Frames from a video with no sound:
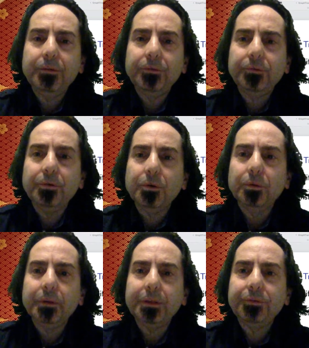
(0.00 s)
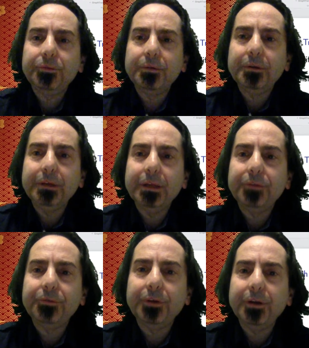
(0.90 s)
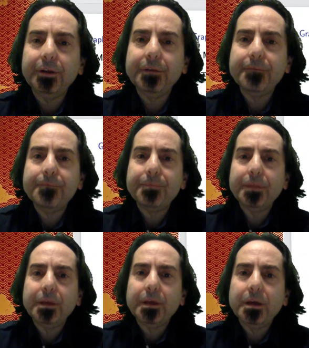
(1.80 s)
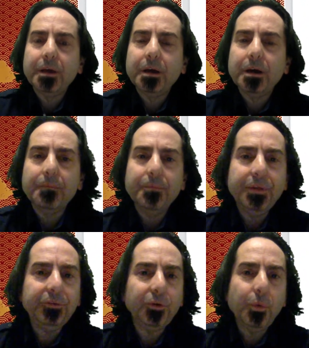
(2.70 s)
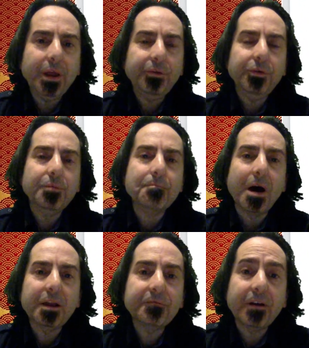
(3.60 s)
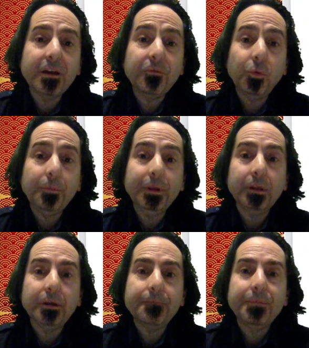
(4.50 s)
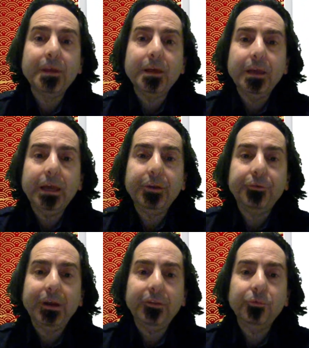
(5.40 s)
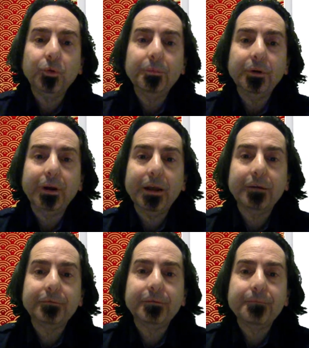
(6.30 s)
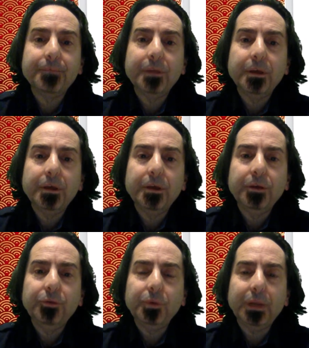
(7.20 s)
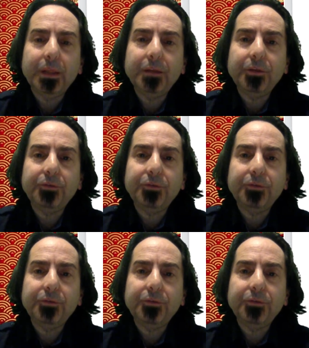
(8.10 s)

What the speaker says: So let's get started. These are a way to modify a formula and transform a graph. So what I'd like to